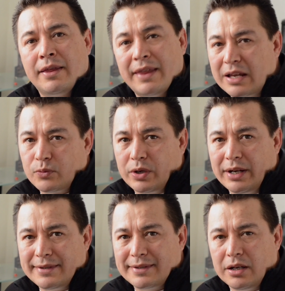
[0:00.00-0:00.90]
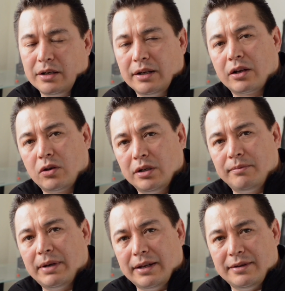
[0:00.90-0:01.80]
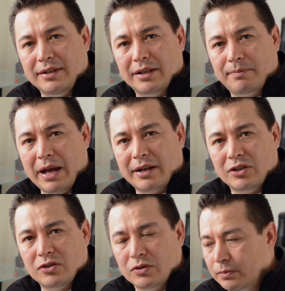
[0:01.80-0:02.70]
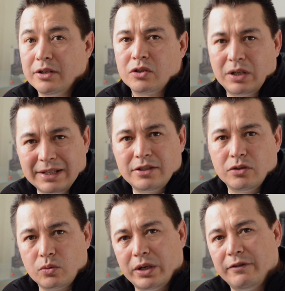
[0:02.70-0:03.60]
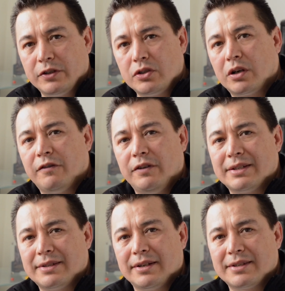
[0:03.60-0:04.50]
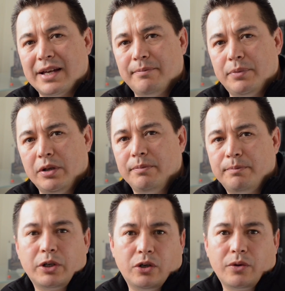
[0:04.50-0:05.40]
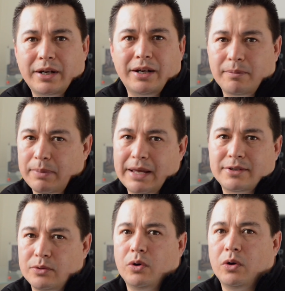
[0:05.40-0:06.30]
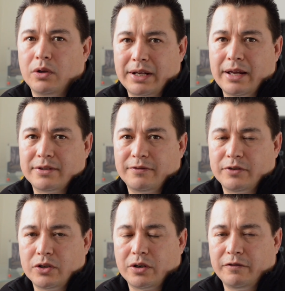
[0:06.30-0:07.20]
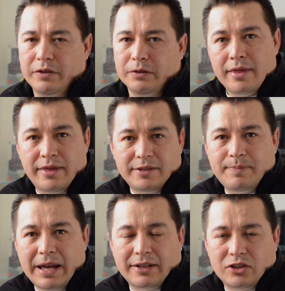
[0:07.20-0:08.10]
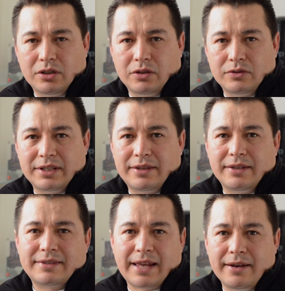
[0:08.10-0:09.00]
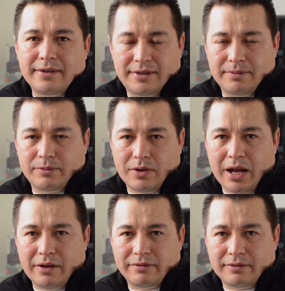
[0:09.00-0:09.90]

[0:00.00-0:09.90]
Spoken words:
That's where I start. I call it my ideal package. So let's use wedding photography as an example, but know that it applies to all kinds of photography. This package includes the things I need them to have,